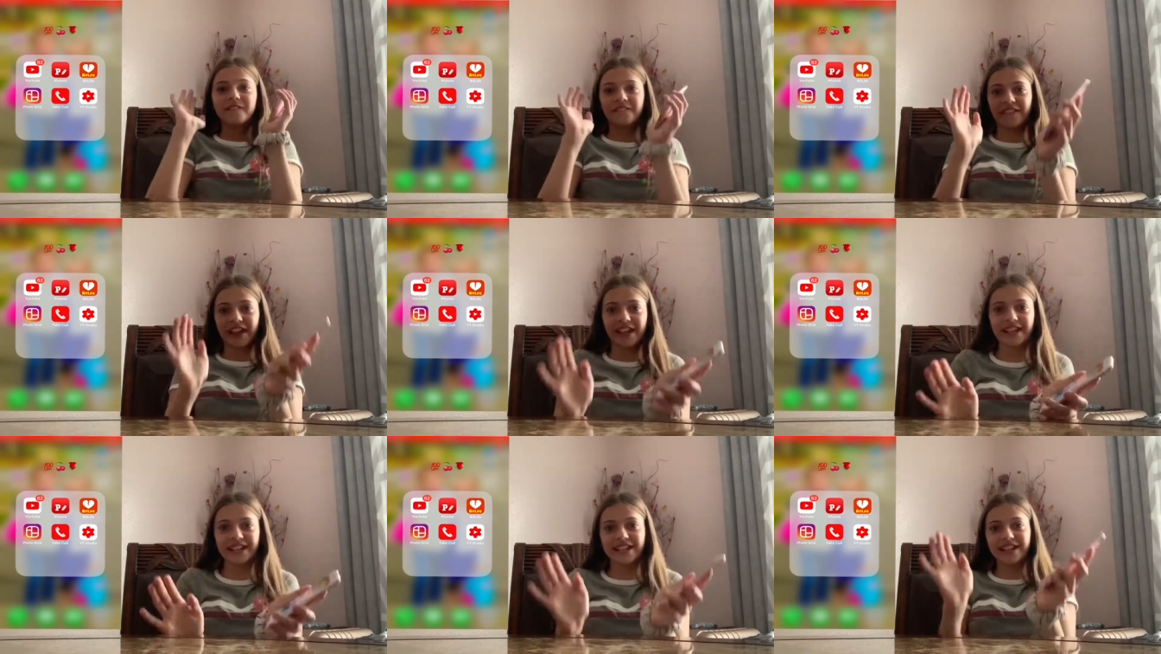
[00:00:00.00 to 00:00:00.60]

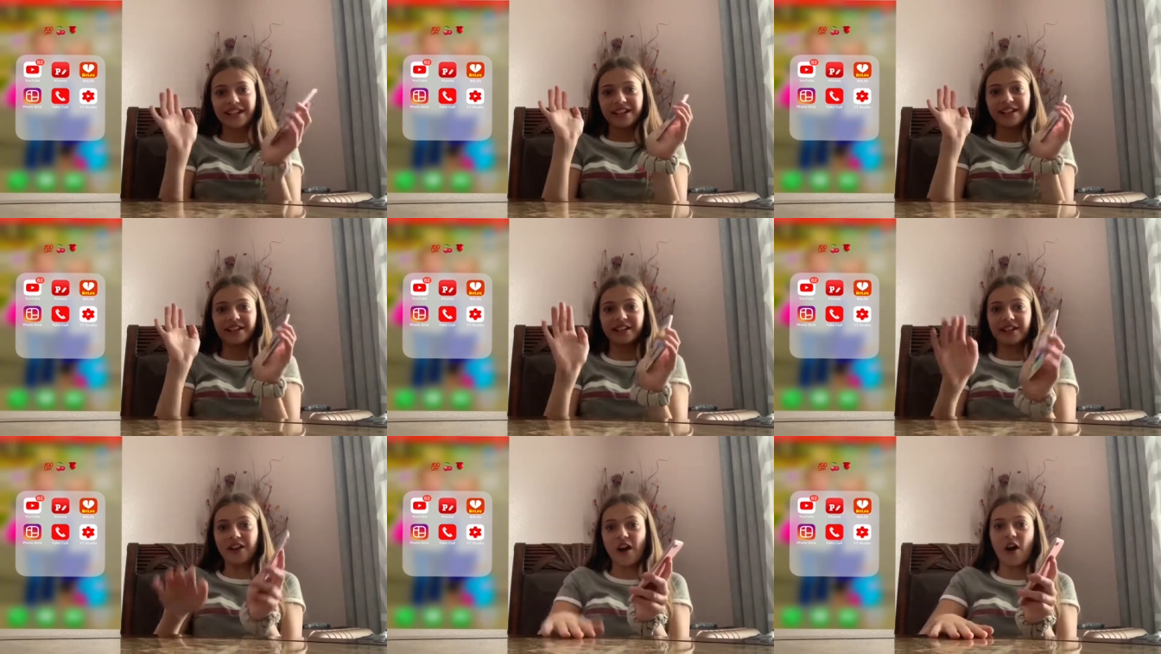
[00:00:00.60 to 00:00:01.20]
Fake
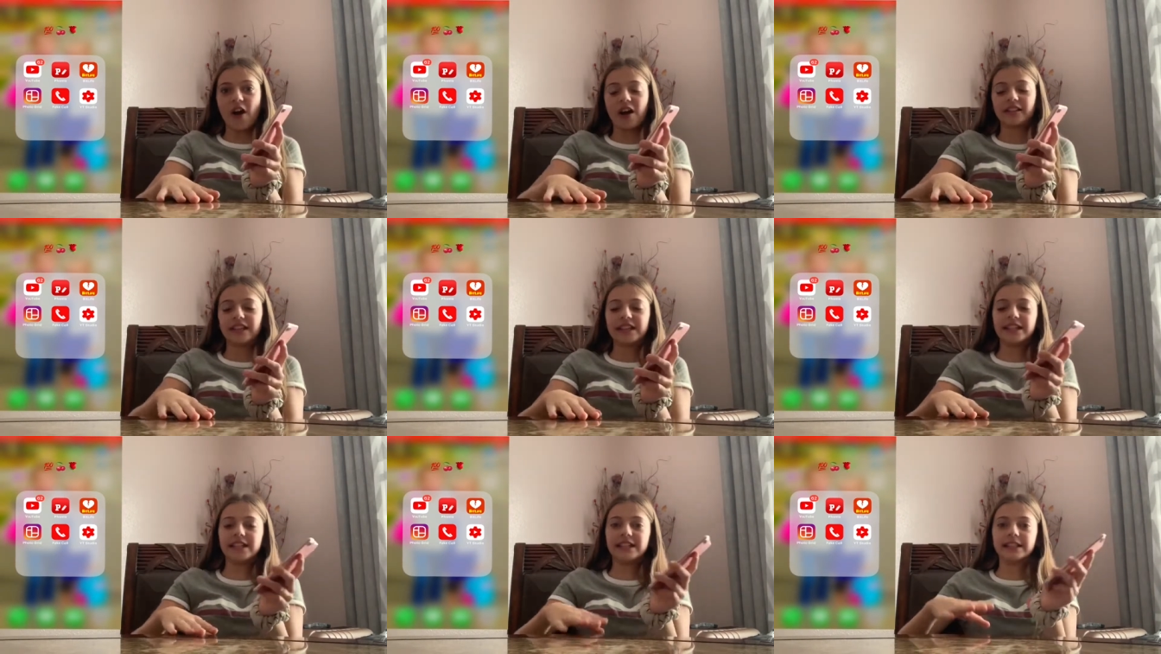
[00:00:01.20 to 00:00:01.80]
call
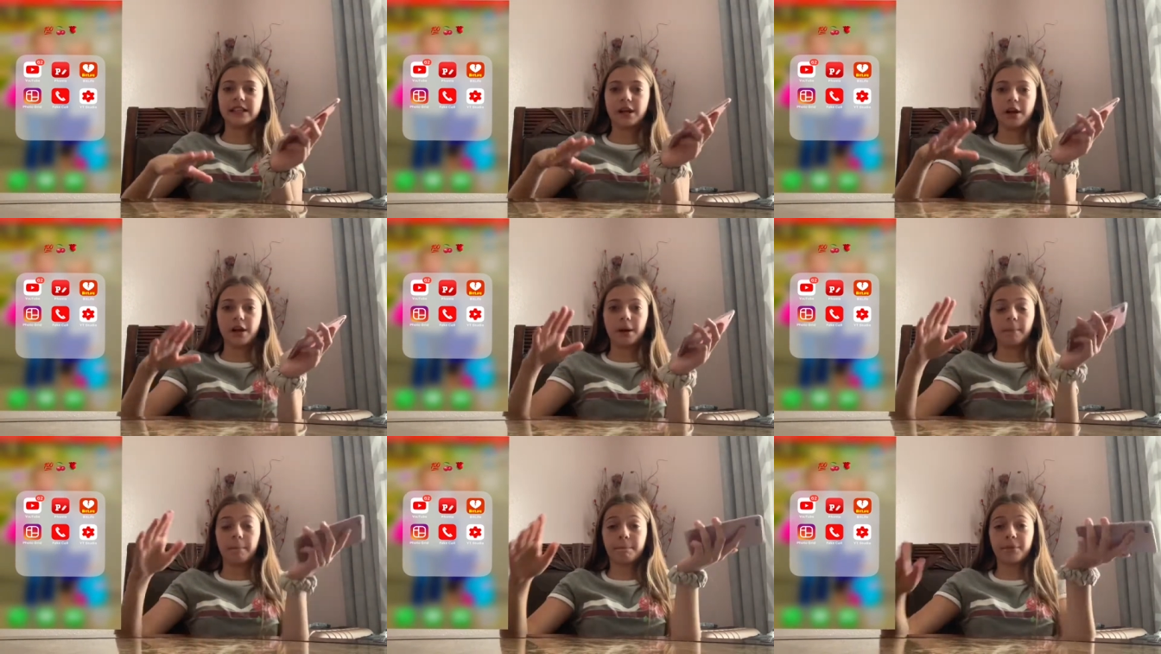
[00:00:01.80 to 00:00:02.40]
is a